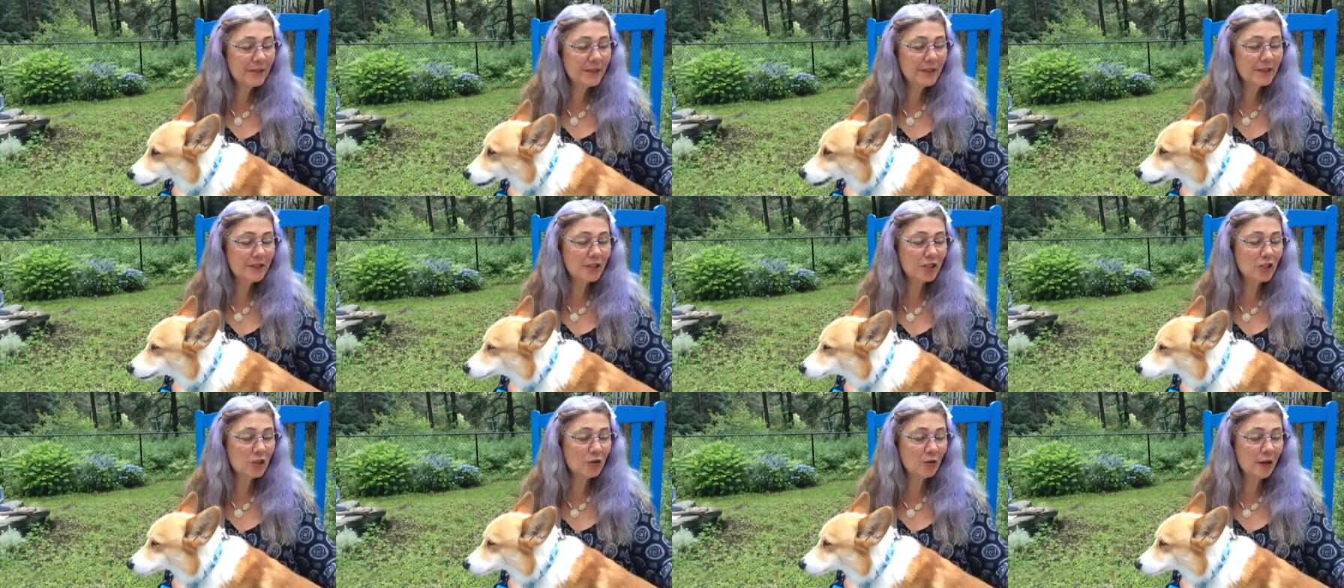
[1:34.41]

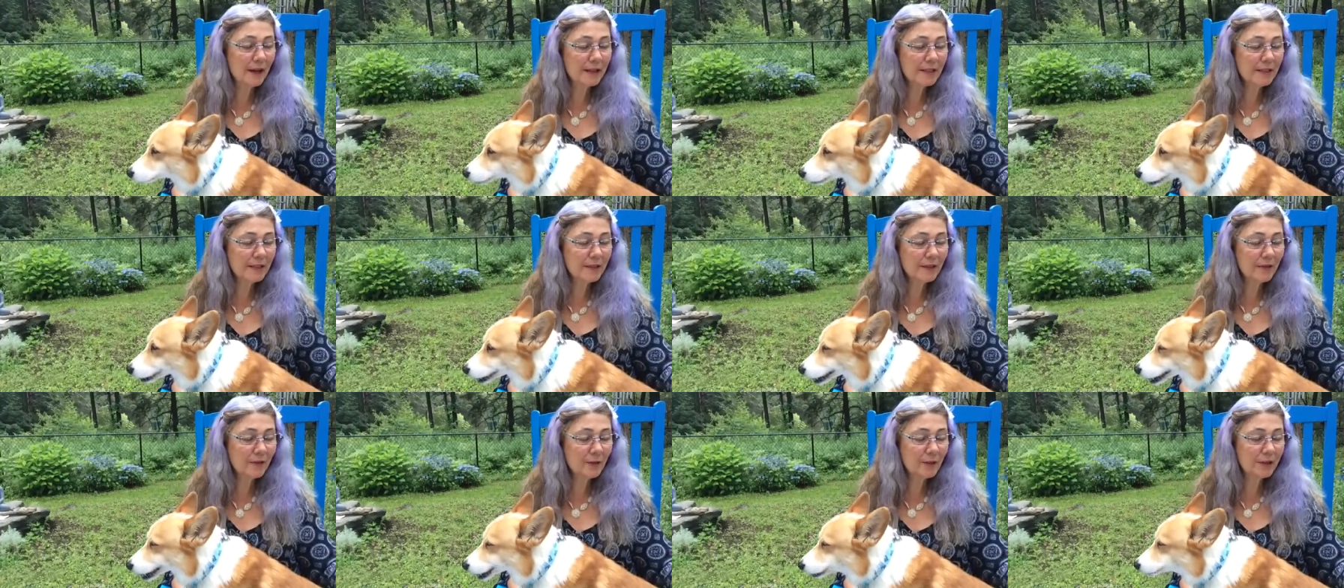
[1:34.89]

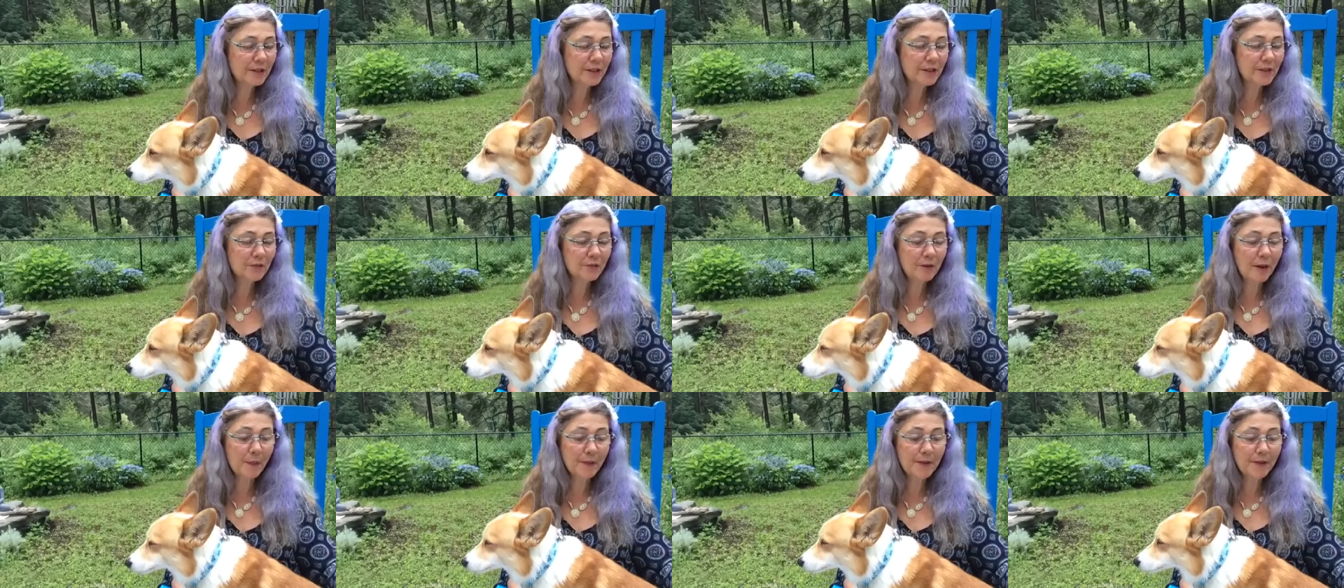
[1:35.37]
destructive, or
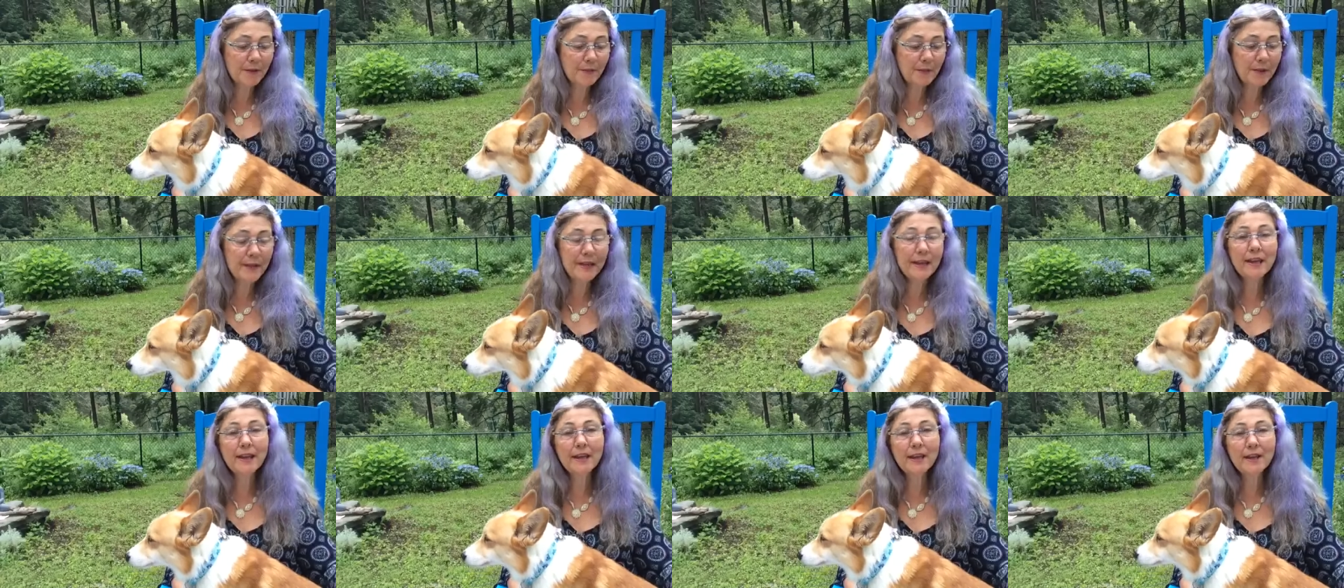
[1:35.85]
disruptive
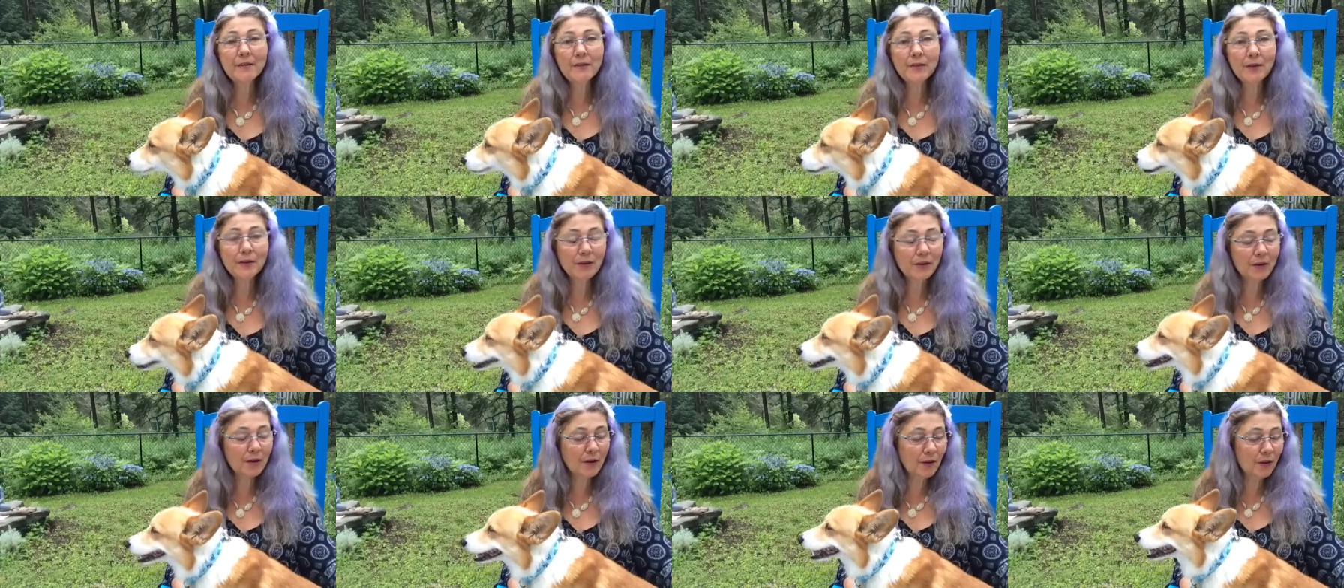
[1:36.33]

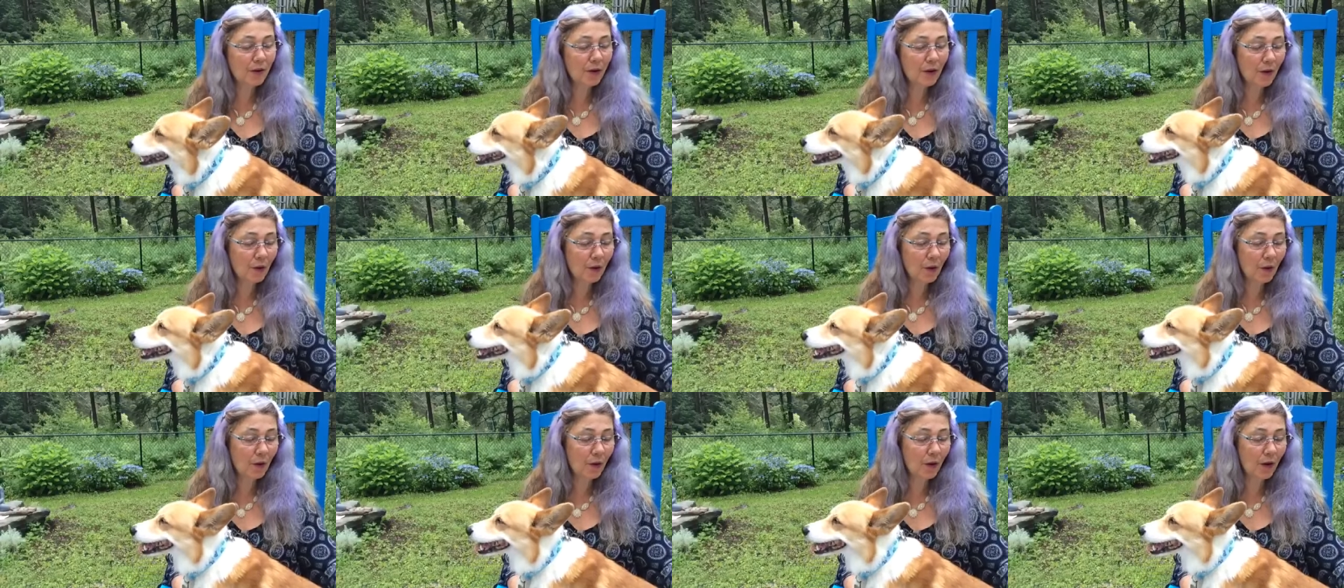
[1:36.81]
behavior
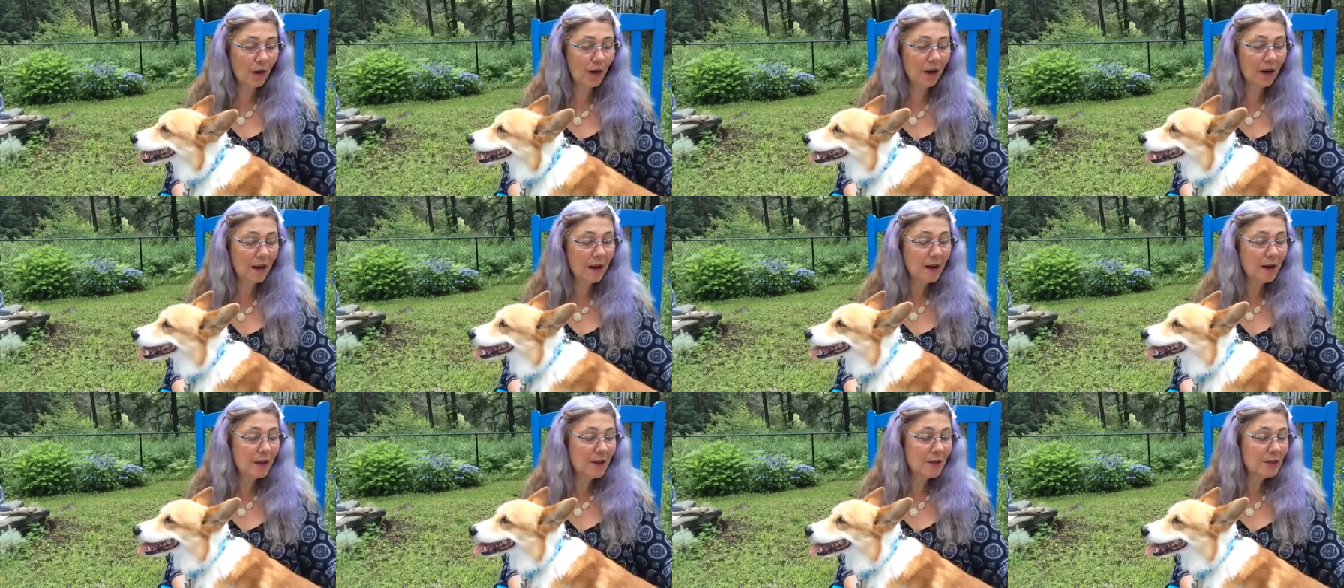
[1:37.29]
or
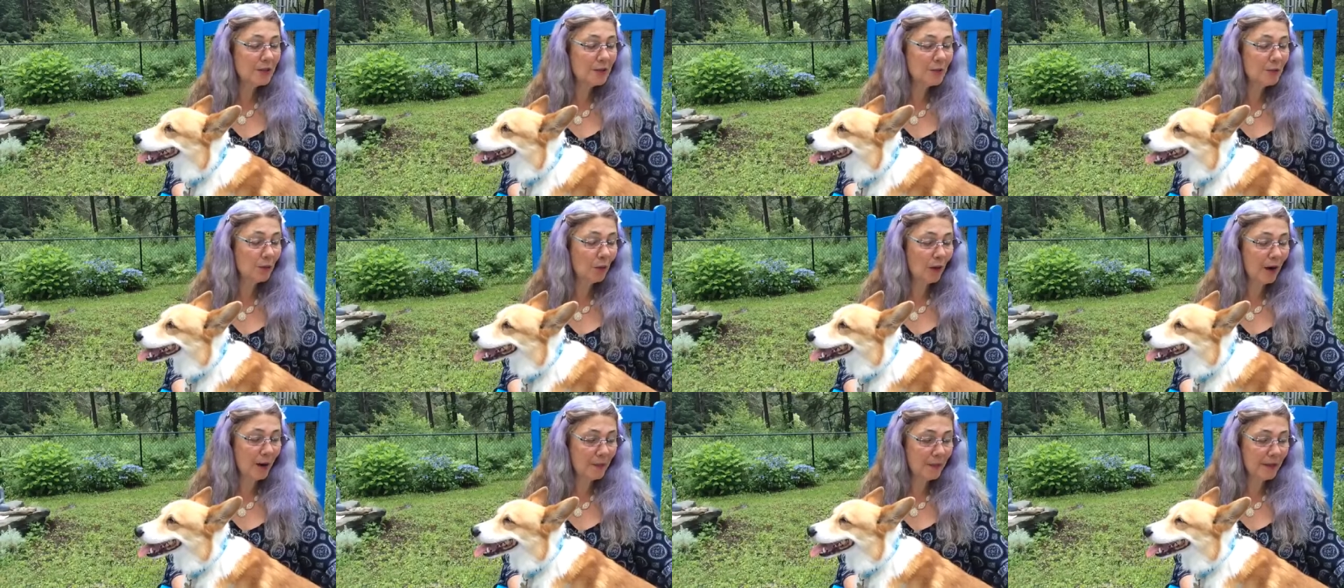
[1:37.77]
to
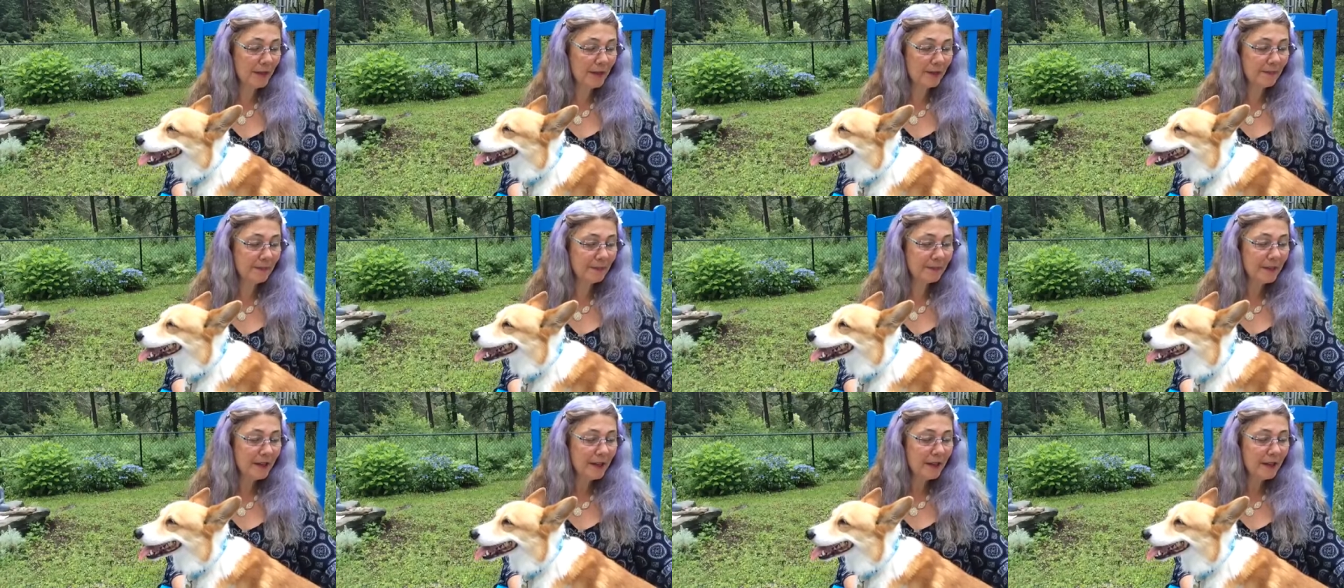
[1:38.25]
property.